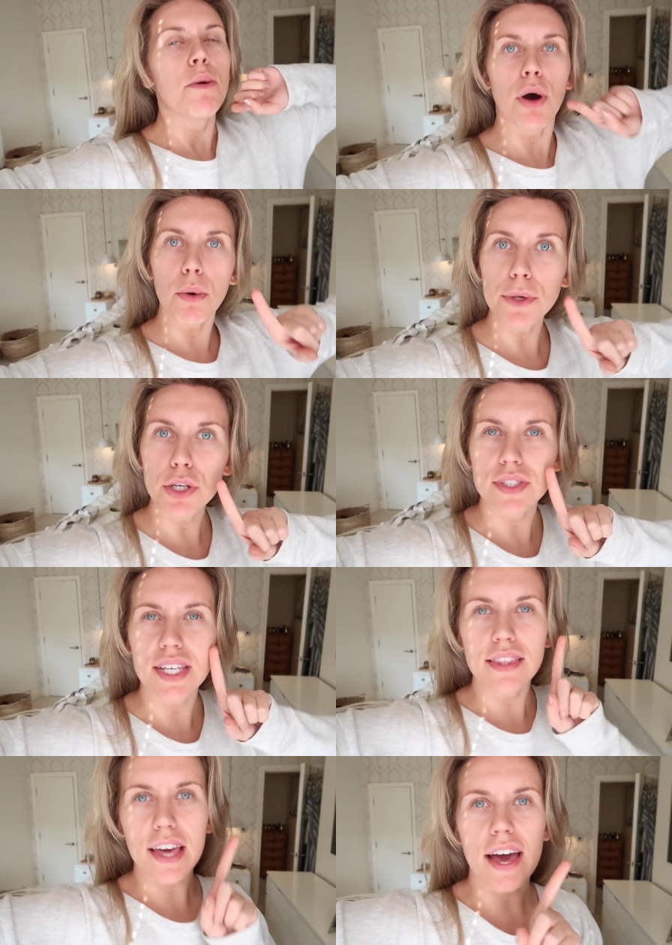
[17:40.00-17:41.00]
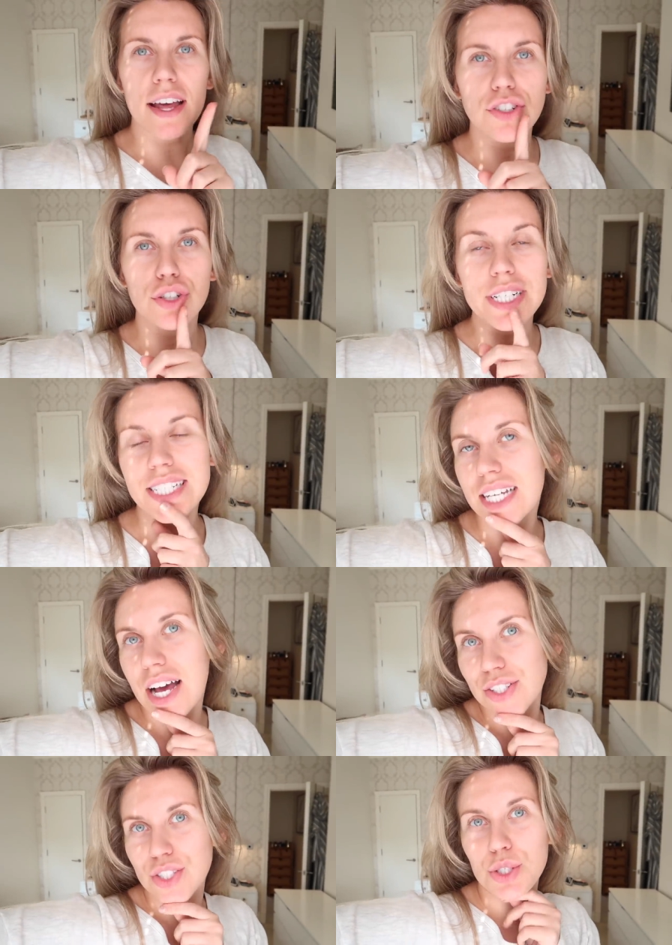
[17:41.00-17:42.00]
Pop Beauty. They're treating
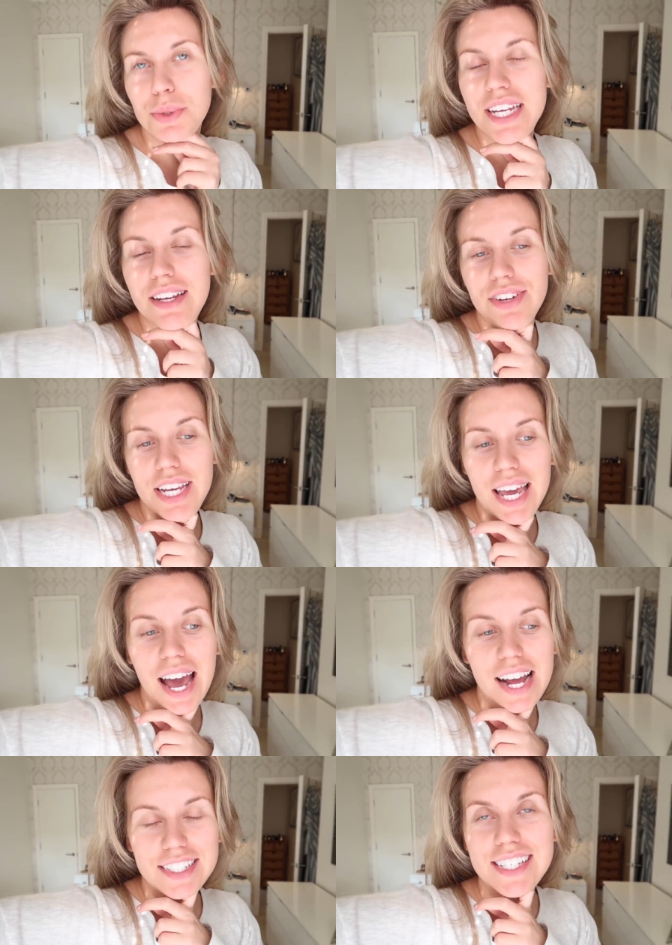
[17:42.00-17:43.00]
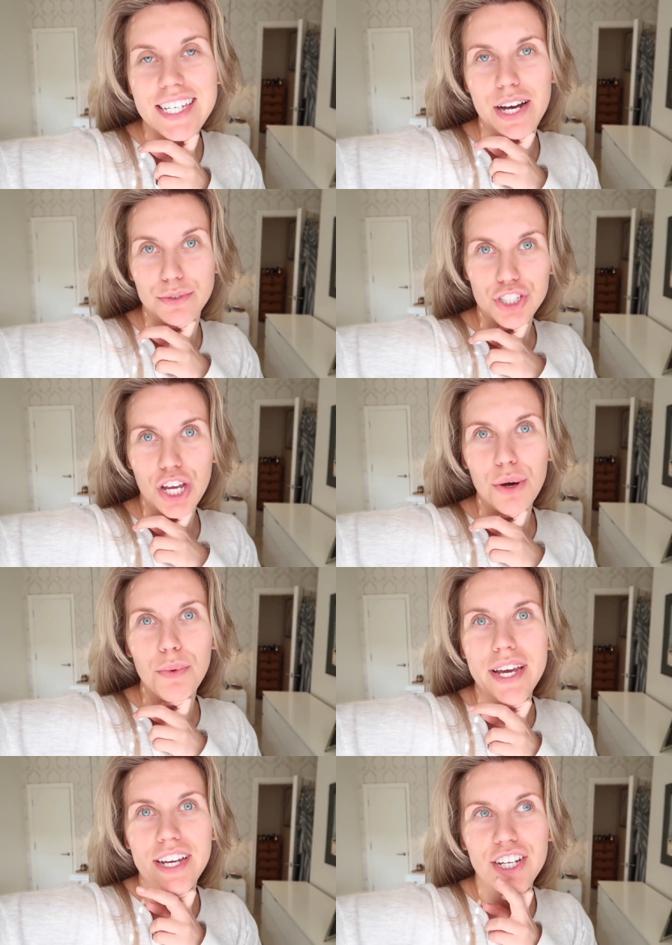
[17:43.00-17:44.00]
us to an evening at Gaucho.
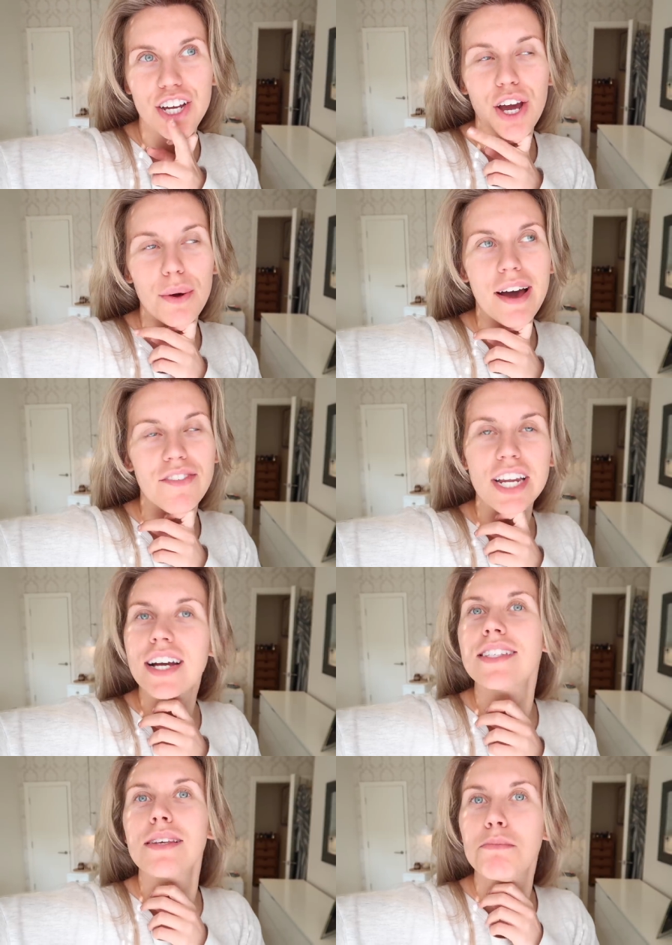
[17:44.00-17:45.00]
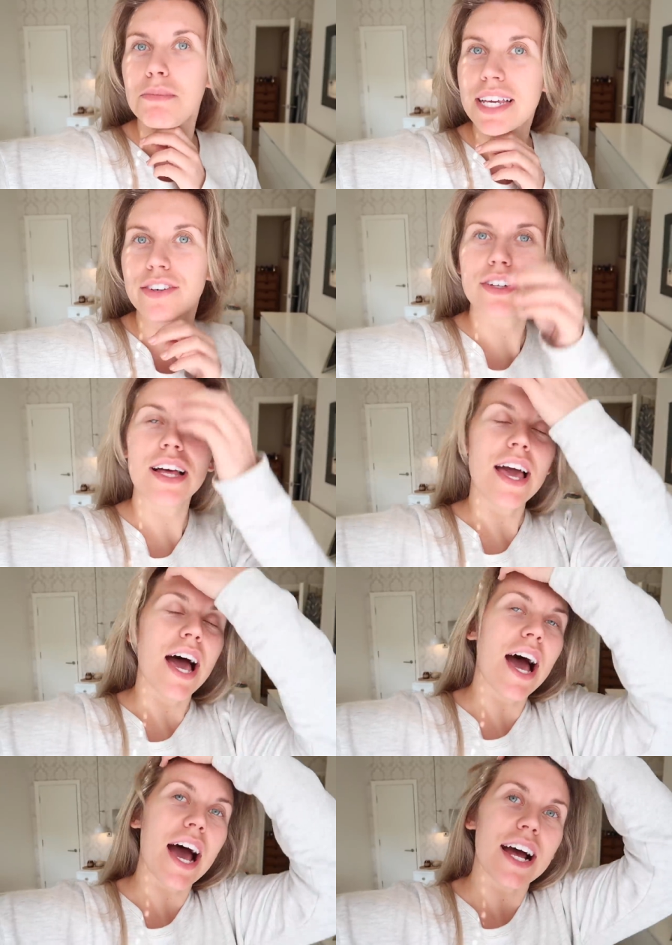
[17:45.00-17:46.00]
We're going to go have a nice meal
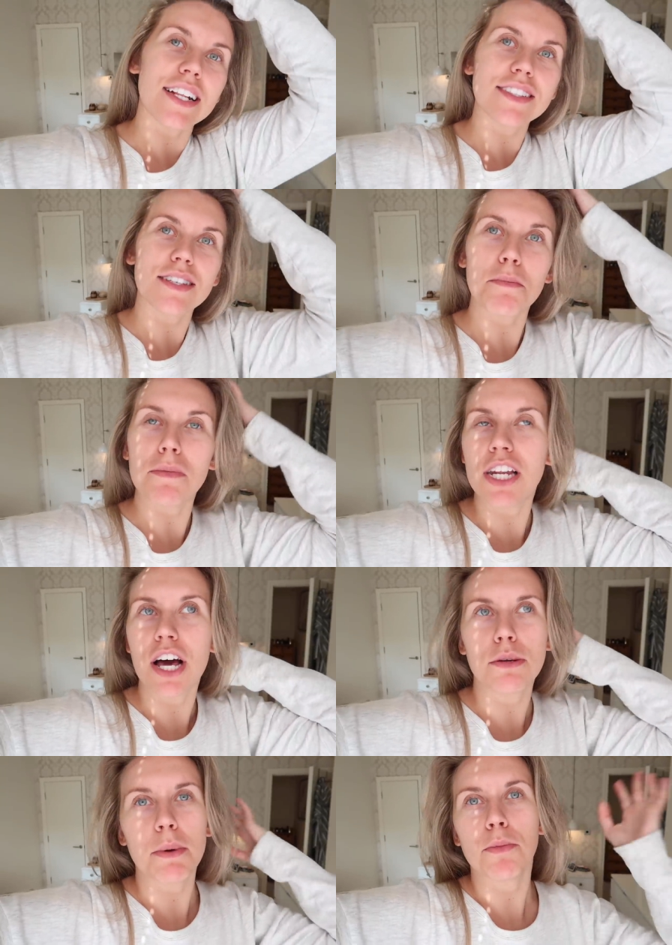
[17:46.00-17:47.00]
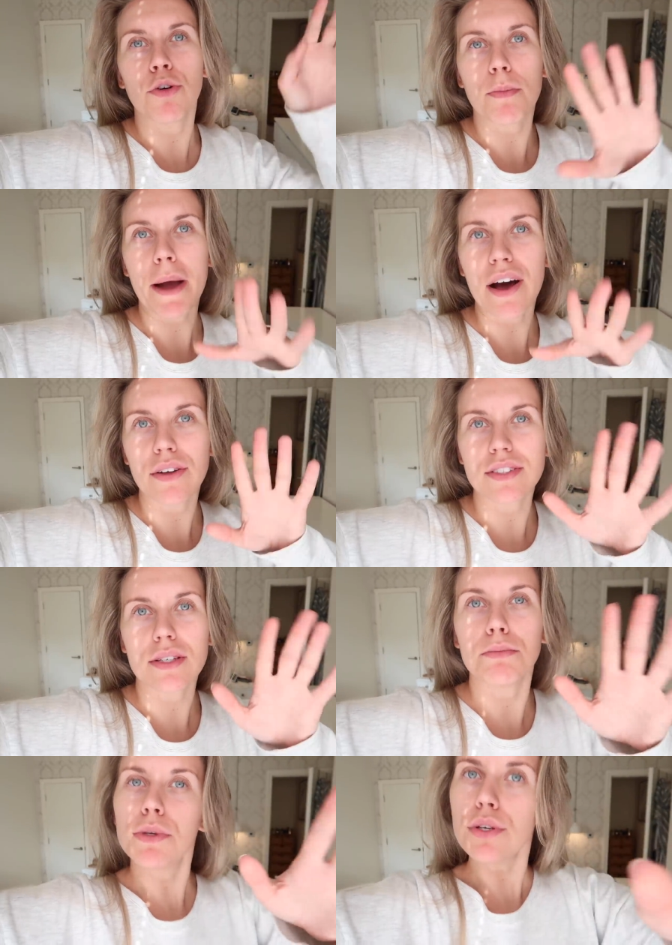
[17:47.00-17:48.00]
and learn a bit more about
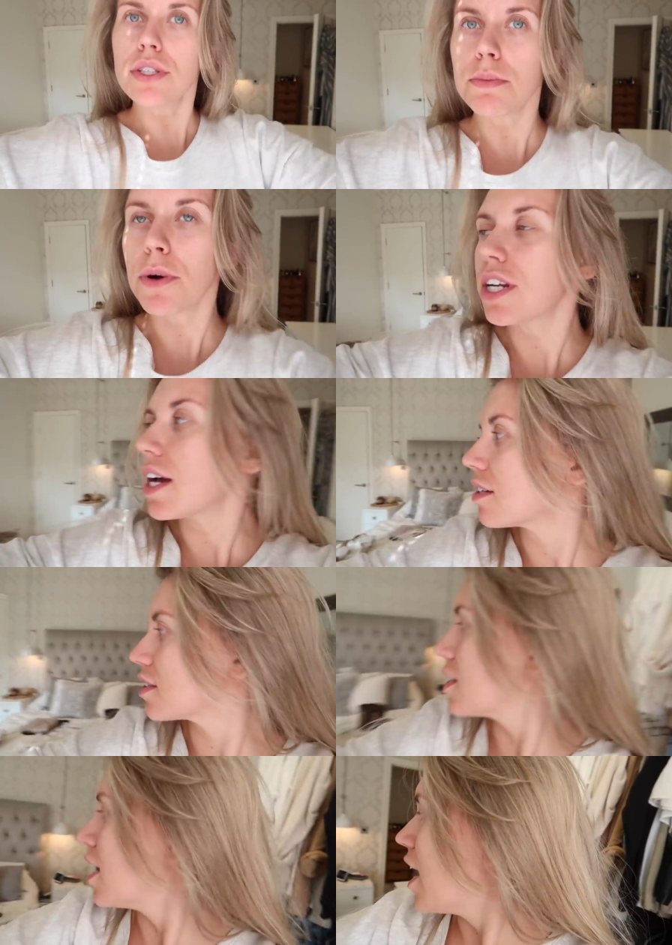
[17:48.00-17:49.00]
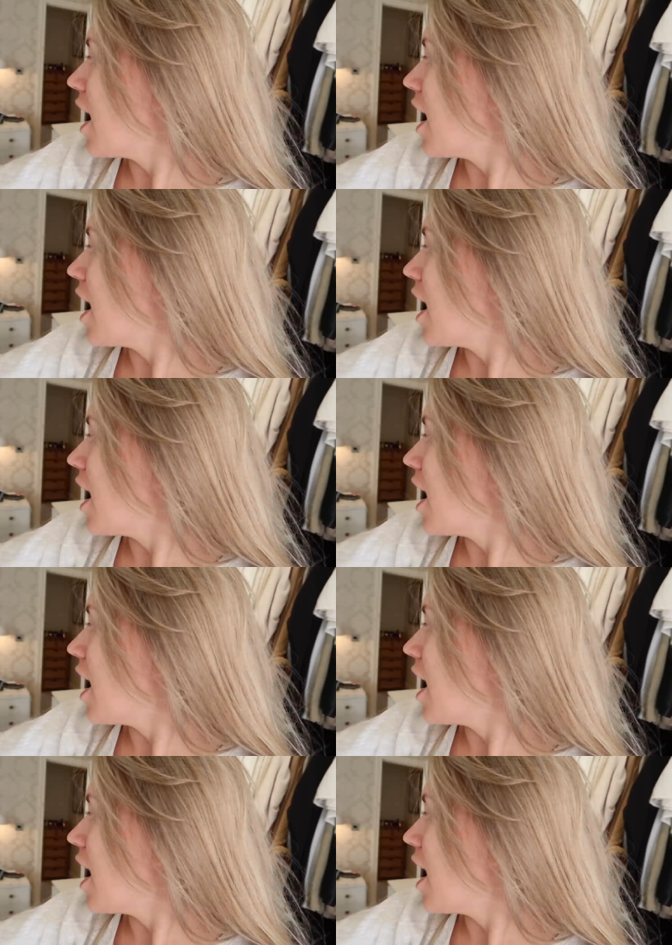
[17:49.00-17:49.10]
some beauty products.